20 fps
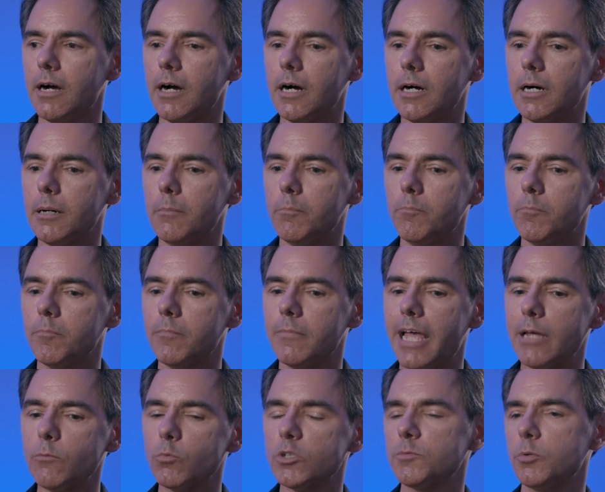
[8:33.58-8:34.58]
Um,
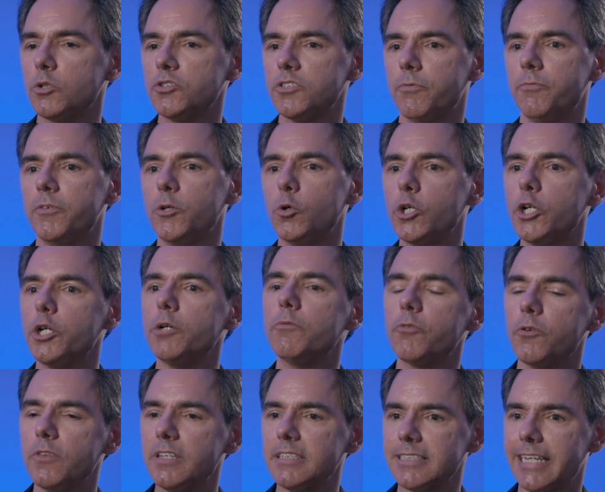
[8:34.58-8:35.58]
and we're supposed to feel good
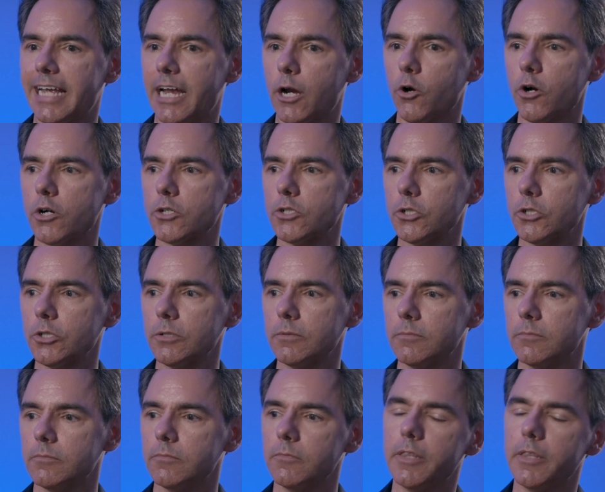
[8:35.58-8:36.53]
for this character.